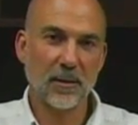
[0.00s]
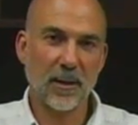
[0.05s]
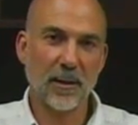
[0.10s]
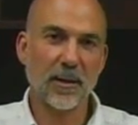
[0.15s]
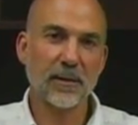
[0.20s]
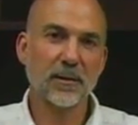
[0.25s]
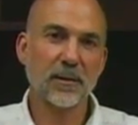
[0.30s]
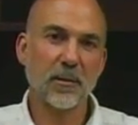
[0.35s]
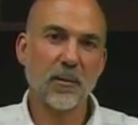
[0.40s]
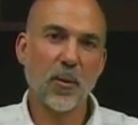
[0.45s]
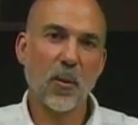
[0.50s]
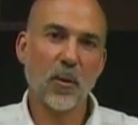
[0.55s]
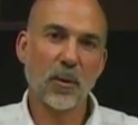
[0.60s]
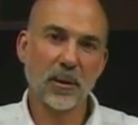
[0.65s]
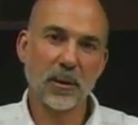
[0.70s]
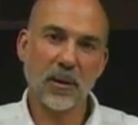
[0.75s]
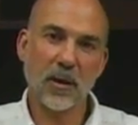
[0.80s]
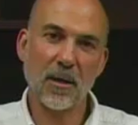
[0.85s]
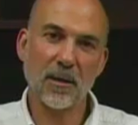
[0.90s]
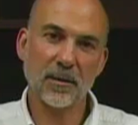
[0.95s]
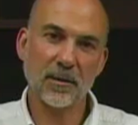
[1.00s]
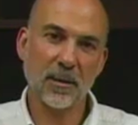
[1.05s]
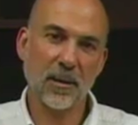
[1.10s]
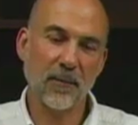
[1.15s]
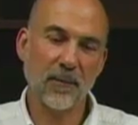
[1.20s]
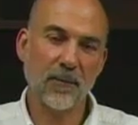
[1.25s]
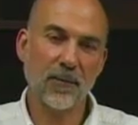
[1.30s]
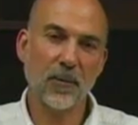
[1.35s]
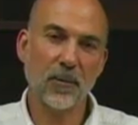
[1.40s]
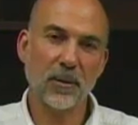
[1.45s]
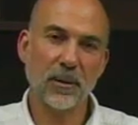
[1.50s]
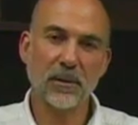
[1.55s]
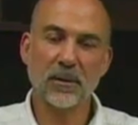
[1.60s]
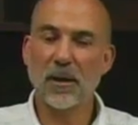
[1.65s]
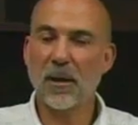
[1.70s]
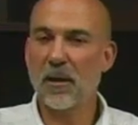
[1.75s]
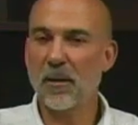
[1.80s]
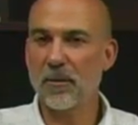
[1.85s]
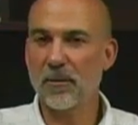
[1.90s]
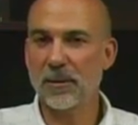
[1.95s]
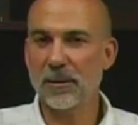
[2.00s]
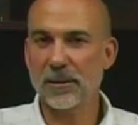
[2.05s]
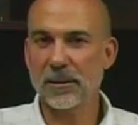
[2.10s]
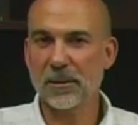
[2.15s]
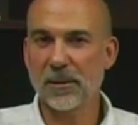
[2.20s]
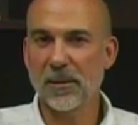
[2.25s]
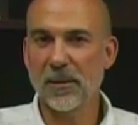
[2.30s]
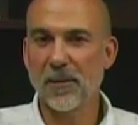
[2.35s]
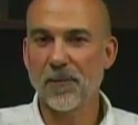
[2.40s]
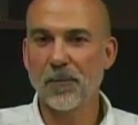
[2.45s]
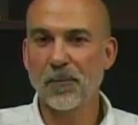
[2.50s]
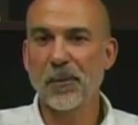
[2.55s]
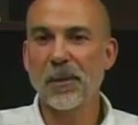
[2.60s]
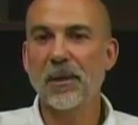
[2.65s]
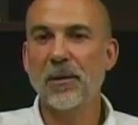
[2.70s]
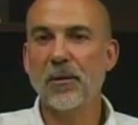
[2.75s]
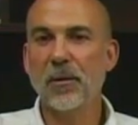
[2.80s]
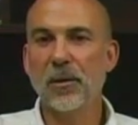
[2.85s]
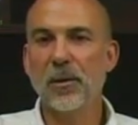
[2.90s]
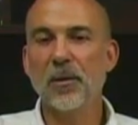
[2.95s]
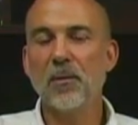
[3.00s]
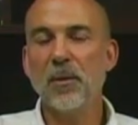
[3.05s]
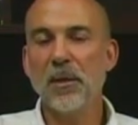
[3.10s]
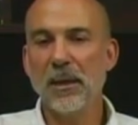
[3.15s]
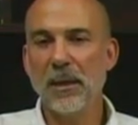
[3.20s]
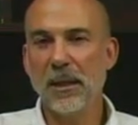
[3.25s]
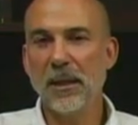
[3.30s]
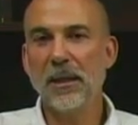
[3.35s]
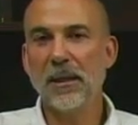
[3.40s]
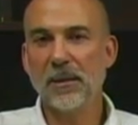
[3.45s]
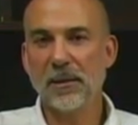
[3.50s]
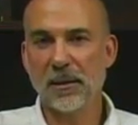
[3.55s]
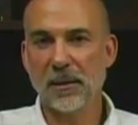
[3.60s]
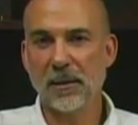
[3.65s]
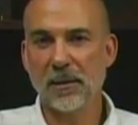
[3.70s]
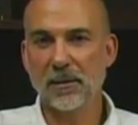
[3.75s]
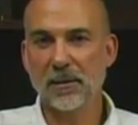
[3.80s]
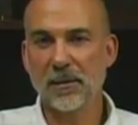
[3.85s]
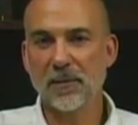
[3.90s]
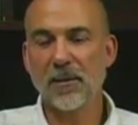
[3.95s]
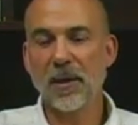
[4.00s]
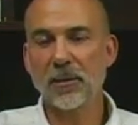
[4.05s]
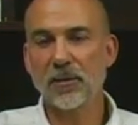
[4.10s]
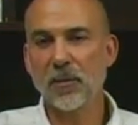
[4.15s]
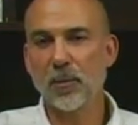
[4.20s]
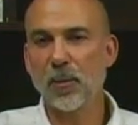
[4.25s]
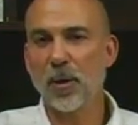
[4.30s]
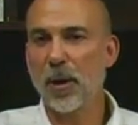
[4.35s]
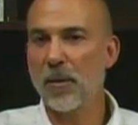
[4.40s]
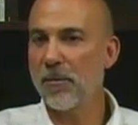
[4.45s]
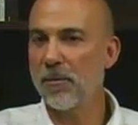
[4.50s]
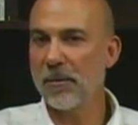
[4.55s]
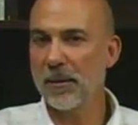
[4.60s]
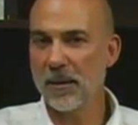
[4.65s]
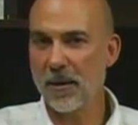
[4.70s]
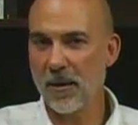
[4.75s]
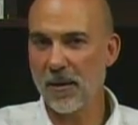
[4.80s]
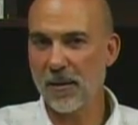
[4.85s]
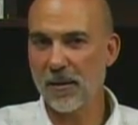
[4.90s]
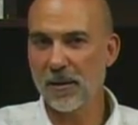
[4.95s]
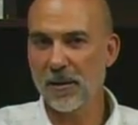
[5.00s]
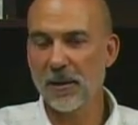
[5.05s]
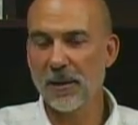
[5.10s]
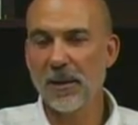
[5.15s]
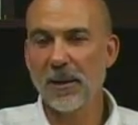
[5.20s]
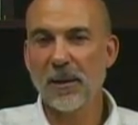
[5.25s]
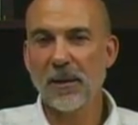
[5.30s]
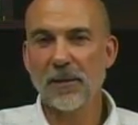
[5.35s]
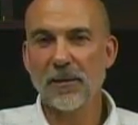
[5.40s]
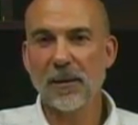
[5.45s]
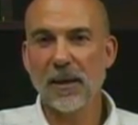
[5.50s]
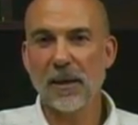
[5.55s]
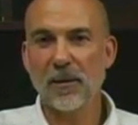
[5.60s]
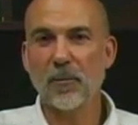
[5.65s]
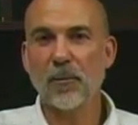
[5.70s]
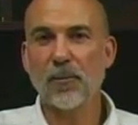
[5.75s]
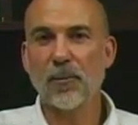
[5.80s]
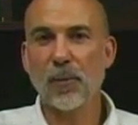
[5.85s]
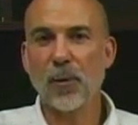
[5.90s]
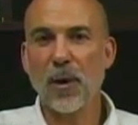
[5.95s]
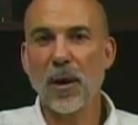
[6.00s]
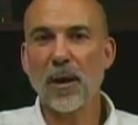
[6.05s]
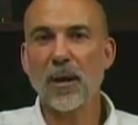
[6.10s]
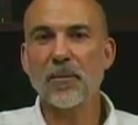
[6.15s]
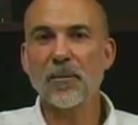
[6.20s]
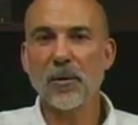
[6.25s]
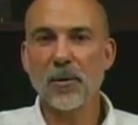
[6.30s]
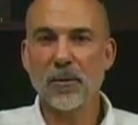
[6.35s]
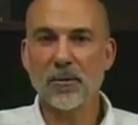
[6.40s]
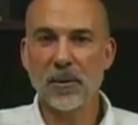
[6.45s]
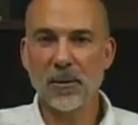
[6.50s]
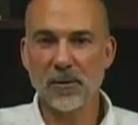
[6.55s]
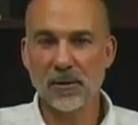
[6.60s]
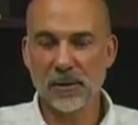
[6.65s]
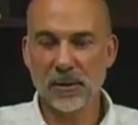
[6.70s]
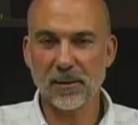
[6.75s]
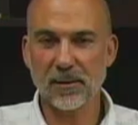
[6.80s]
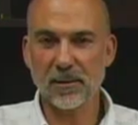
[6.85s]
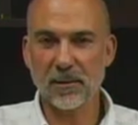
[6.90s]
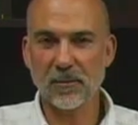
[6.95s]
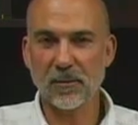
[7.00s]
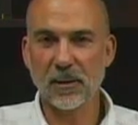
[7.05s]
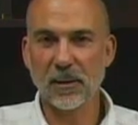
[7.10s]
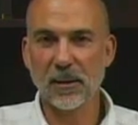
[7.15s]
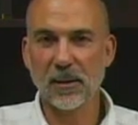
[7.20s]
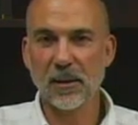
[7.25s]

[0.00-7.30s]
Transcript: Now, that's an important concept, food intolerance. You could be eating things, in fact, you probably are, that prime your immune system.